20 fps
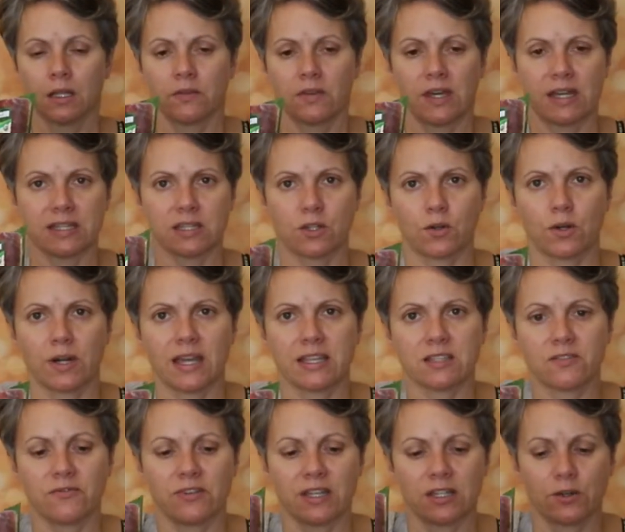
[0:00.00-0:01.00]
that's
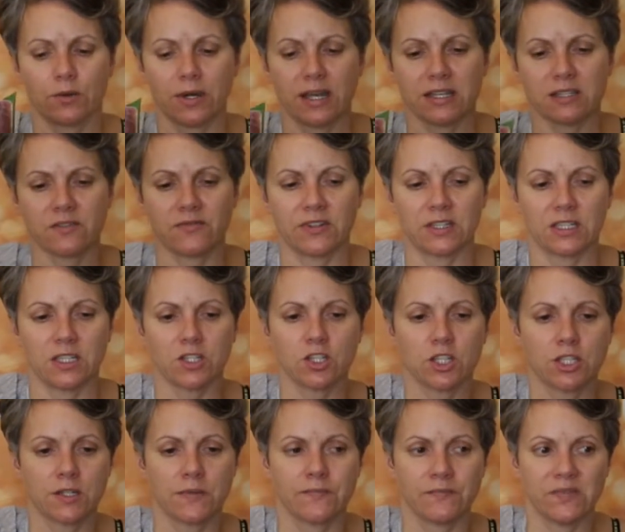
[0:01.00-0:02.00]
grass-fed,
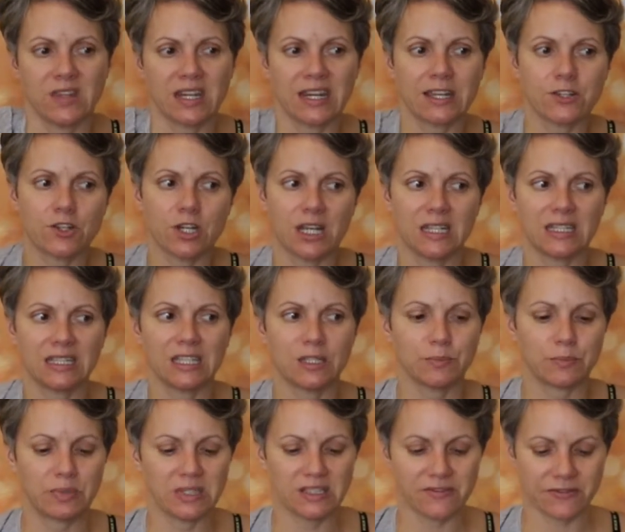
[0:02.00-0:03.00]
grass-finished, then I try to
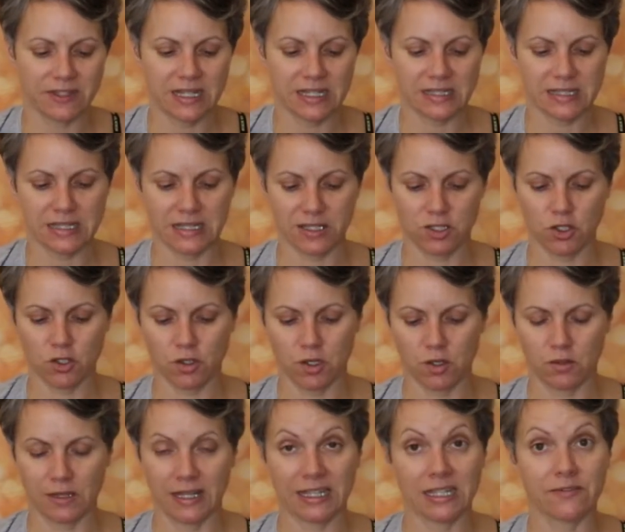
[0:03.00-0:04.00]
get beef that says, you
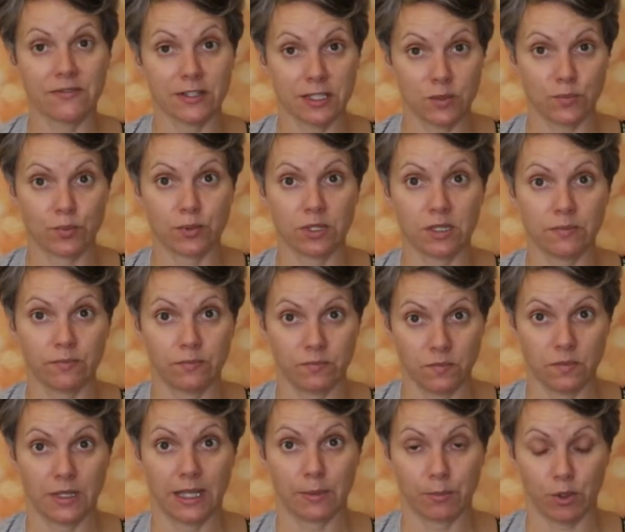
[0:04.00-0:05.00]
know, like if
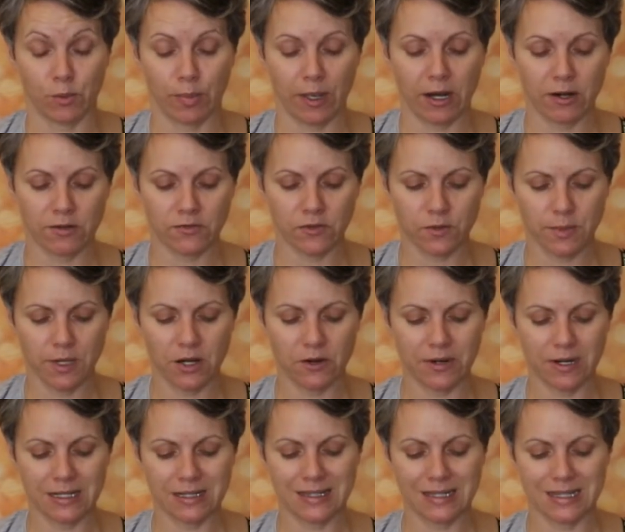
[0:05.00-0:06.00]
it's prepared for me
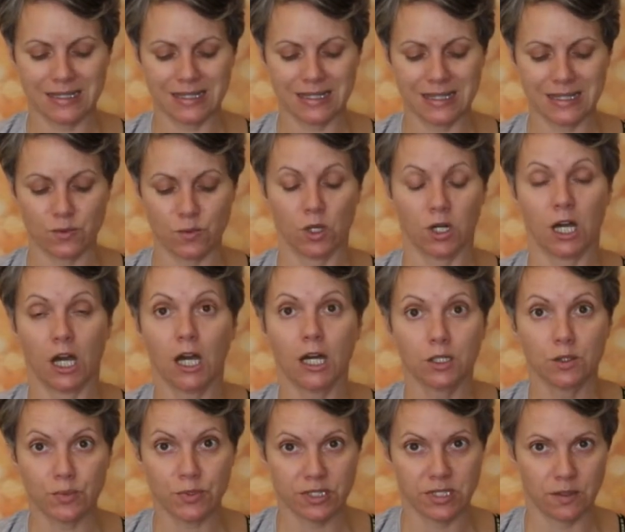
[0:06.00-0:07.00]
already, that says
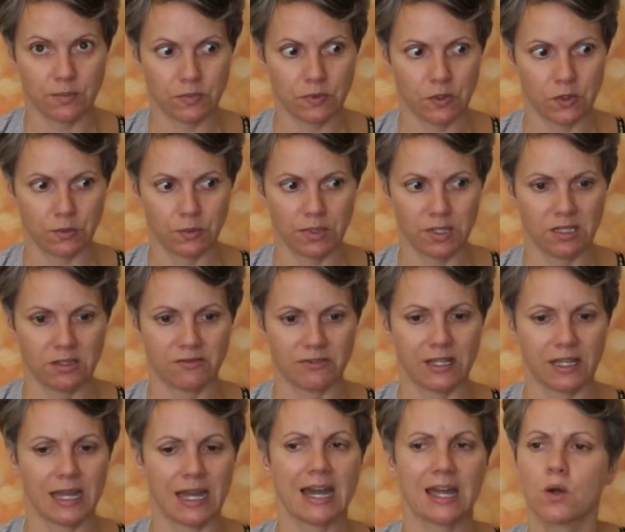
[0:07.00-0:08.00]
100% pure beef.
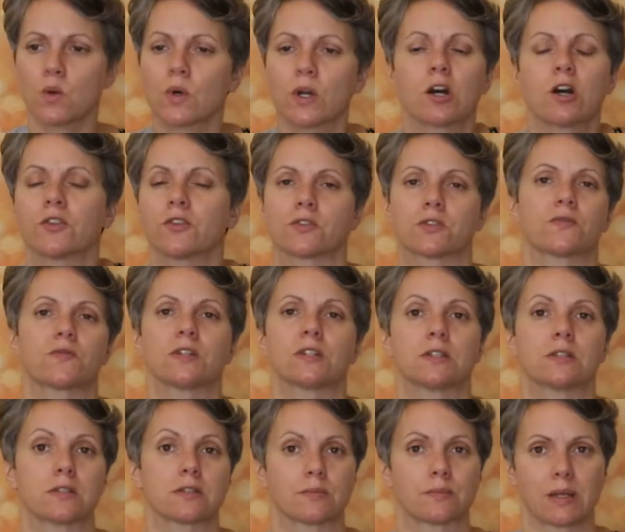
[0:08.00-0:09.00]
Like, I don't want all those
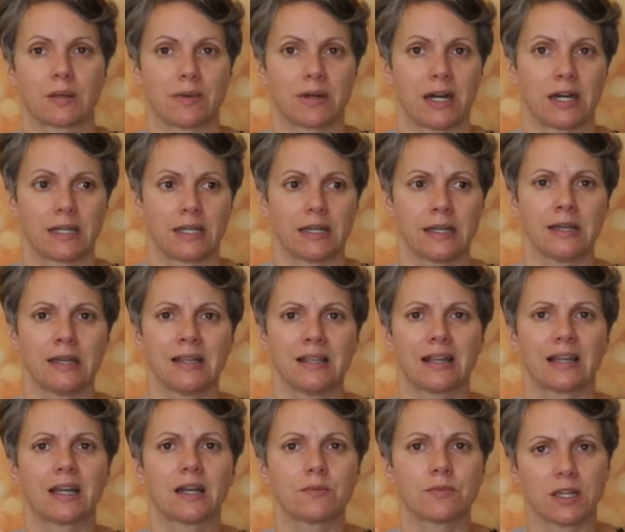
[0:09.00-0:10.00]
fillers in my body.
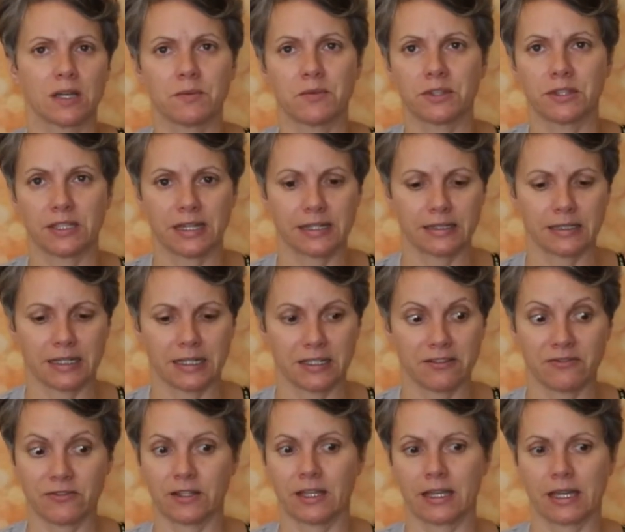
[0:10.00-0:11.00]
Like, I'm done with that
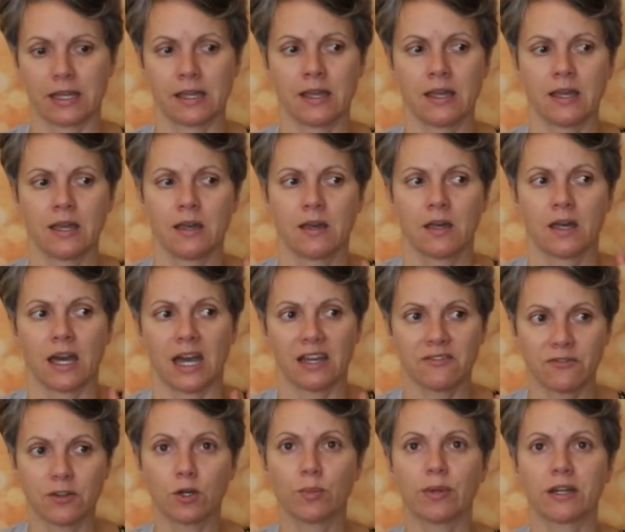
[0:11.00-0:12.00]
life. Like,
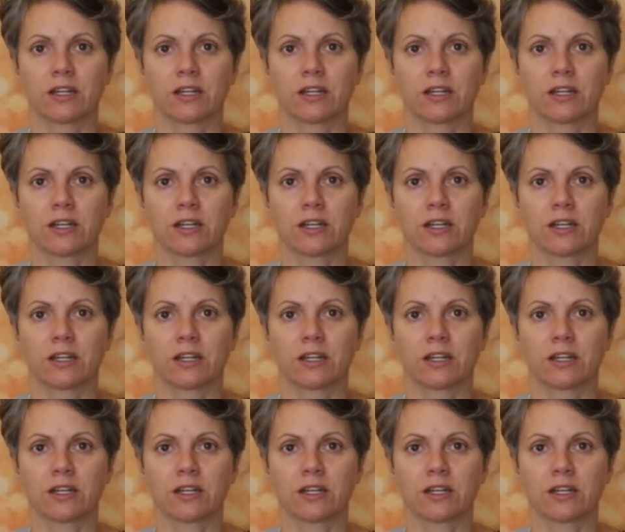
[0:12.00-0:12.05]
I feel